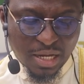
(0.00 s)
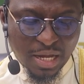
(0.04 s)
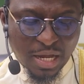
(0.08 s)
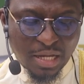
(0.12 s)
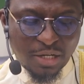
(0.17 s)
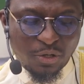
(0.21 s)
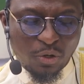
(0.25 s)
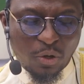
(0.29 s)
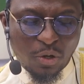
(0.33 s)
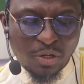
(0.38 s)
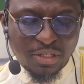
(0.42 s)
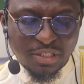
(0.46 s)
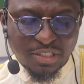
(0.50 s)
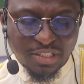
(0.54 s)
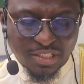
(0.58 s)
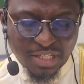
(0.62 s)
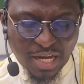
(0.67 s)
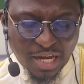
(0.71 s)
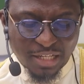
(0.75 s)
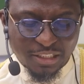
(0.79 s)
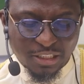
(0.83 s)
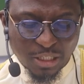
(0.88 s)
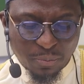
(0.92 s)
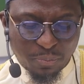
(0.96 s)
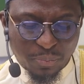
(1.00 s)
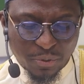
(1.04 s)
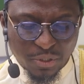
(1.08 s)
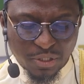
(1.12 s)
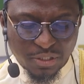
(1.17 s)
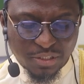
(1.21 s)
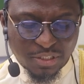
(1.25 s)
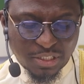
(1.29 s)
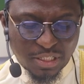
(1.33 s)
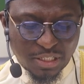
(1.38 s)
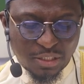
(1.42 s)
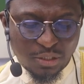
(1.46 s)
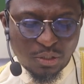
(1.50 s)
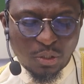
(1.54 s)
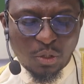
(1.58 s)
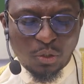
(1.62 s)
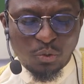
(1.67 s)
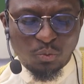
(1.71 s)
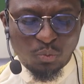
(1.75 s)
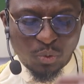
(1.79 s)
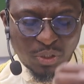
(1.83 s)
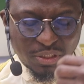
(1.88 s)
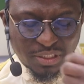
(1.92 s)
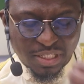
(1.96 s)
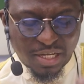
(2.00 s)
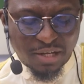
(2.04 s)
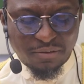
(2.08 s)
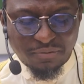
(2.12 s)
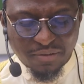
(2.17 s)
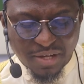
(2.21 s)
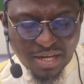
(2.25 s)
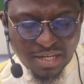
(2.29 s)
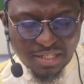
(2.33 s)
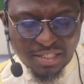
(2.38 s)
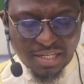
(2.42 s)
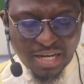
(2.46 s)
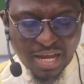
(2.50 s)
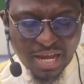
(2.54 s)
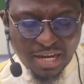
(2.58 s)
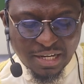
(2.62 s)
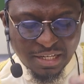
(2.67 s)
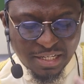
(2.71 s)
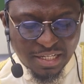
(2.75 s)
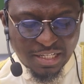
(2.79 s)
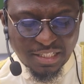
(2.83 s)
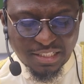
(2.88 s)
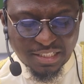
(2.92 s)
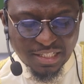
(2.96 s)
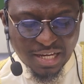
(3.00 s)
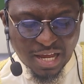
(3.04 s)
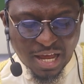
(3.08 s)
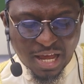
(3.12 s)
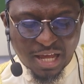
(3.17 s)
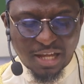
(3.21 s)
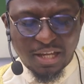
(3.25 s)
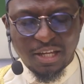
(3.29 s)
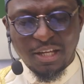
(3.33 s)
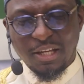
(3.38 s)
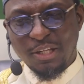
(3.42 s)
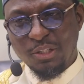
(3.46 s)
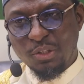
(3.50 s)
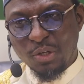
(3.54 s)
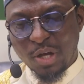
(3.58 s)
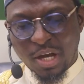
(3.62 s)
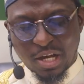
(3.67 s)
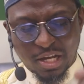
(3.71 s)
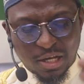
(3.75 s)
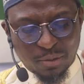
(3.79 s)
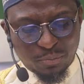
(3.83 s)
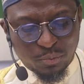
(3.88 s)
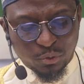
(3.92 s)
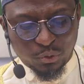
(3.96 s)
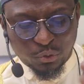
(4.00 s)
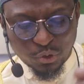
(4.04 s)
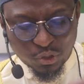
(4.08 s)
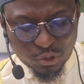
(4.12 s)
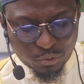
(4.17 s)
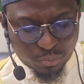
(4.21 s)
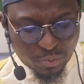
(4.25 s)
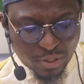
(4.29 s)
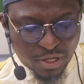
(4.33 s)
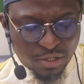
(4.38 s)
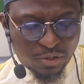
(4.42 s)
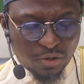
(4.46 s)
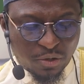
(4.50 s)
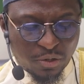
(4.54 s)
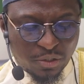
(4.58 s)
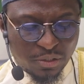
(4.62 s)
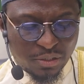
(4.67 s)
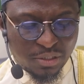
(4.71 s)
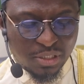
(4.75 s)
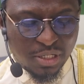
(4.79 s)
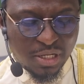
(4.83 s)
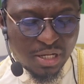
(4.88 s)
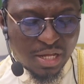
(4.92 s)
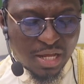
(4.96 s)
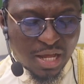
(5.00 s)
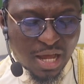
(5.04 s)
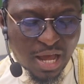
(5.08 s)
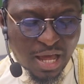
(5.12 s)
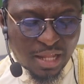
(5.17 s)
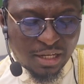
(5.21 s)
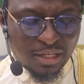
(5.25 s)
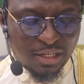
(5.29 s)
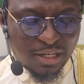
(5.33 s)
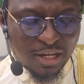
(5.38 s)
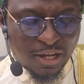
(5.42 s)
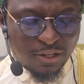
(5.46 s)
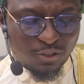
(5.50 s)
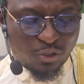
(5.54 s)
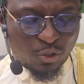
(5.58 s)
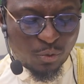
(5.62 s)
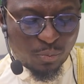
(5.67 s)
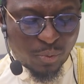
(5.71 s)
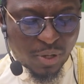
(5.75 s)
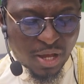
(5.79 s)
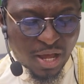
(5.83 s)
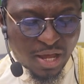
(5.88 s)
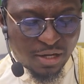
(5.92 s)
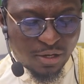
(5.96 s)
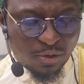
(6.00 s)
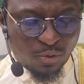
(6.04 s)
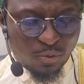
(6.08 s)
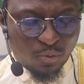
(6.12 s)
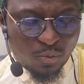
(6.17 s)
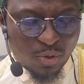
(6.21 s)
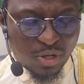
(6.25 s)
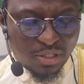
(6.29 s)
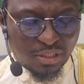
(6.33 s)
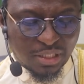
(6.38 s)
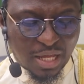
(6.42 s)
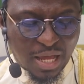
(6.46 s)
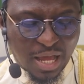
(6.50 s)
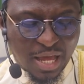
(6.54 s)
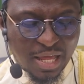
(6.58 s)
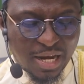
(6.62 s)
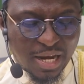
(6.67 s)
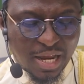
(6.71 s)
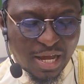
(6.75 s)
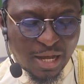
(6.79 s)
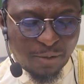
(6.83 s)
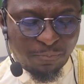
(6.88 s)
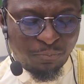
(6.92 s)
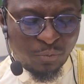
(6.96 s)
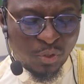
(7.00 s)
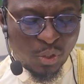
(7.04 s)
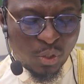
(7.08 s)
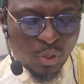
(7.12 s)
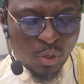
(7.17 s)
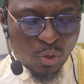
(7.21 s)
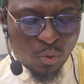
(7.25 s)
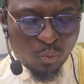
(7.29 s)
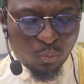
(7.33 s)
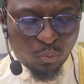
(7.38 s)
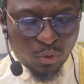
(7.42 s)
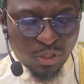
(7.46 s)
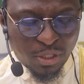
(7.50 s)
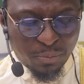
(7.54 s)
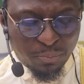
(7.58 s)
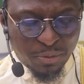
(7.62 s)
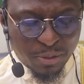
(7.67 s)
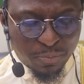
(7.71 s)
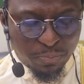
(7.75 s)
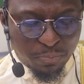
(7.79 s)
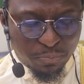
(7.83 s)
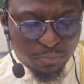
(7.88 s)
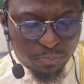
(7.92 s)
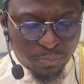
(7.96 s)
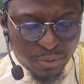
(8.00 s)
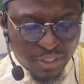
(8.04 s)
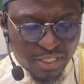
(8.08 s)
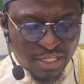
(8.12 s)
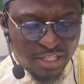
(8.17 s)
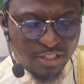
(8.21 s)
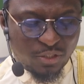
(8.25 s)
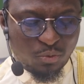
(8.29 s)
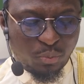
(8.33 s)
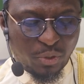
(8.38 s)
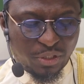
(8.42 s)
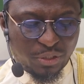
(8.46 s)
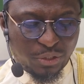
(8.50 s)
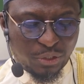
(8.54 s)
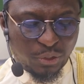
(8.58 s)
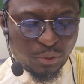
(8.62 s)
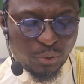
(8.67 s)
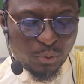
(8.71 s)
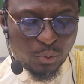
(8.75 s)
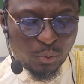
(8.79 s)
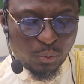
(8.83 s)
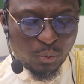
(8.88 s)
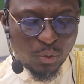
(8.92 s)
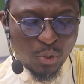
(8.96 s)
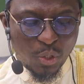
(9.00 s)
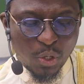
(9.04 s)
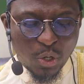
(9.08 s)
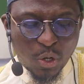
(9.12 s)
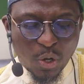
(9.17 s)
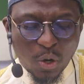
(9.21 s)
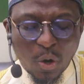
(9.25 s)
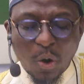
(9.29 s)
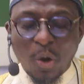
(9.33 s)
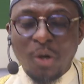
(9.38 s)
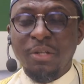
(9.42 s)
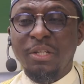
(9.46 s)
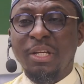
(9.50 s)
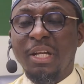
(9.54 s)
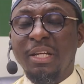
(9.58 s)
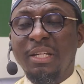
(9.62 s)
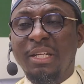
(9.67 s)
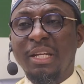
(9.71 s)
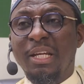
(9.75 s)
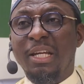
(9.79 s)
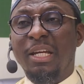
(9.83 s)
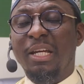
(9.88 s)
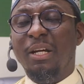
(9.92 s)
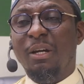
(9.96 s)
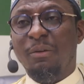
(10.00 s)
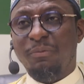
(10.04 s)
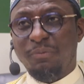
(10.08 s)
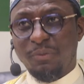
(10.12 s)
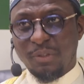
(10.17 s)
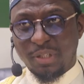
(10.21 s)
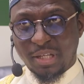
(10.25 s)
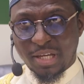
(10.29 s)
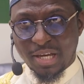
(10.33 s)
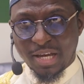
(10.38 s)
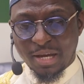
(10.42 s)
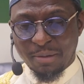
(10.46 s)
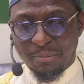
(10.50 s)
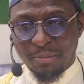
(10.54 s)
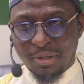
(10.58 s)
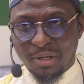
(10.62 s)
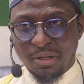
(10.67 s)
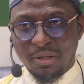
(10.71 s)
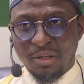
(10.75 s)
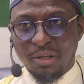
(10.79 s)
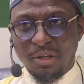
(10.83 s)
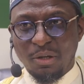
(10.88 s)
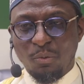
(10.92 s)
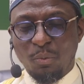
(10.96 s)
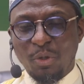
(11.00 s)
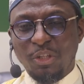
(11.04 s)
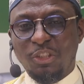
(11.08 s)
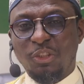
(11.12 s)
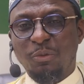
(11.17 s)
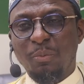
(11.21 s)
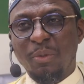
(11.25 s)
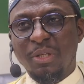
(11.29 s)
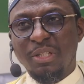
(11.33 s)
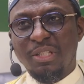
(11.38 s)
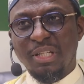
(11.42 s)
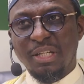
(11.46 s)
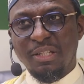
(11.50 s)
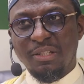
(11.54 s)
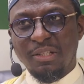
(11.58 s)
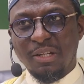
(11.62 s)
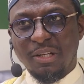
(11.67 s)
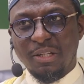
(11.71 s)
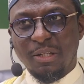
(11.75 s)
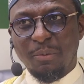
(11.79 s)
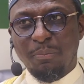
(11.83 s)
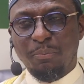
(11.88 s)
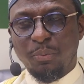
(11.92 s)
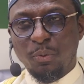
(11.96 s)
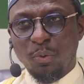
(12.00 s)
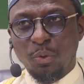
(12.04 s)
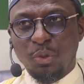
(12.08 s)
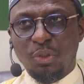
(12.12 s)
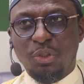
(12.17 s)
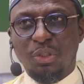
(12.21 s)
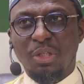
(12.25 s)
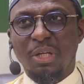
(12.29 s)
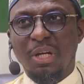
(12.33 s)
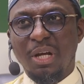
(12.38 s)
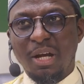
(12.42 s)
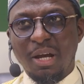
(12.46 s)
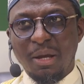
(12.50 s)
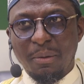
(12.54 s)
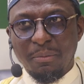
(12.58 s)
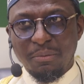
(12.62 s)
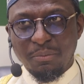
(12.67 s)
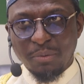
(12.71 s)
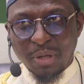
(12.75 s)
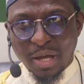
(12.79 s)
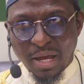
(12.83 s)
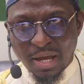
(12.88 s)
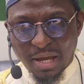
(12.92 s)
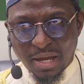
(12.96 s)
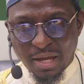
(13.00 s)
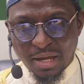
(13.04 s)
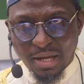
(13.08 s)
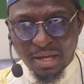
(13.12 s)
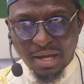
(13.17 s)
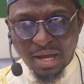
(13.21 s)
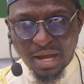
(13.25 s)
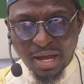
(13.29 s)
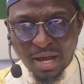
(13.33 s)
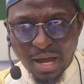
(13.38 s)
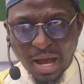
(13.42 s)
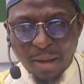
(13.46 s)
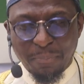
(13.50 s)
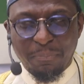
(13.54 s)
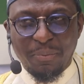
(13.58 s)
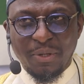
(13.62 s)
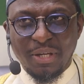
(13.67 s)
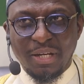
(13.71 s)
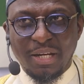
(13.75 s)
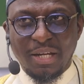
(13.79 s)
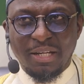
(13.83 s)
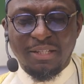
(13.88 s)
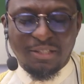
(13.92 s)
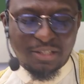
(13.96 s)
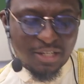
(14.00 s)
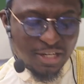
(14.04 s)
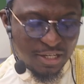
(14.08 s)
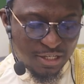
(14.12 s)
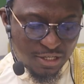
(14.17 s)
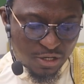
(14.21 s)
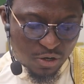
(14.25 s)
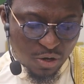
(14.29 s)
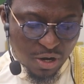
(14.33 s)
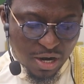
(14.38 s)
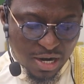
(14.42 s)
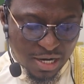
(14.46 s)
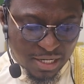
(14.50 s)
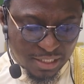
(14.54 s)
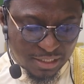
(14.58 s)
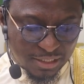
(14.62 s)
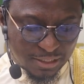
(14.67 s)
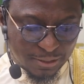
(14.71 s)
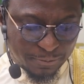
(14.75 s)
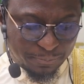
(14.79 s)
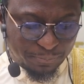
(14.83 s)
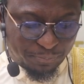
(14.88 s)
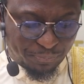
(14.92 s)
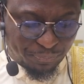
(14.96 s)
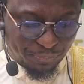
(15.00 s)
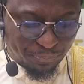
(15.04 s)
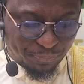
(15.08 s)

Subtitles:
and on such a person on whatever their needs are, you are able to spend on, Allah subhanahu wa ta'ala will be pleased with you on the day of Qiyamah, which means he's going to put happiness in your heart.